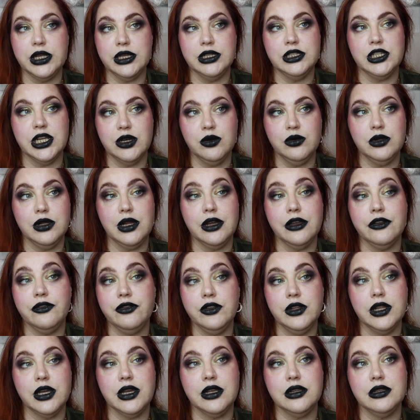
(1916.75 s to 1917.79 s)
in general I
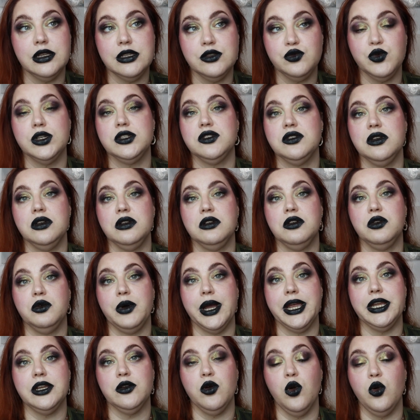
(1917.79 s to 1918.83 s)
feel like this was
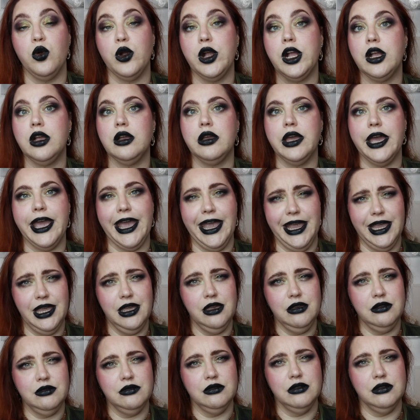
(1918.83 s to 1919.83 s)
quite okay.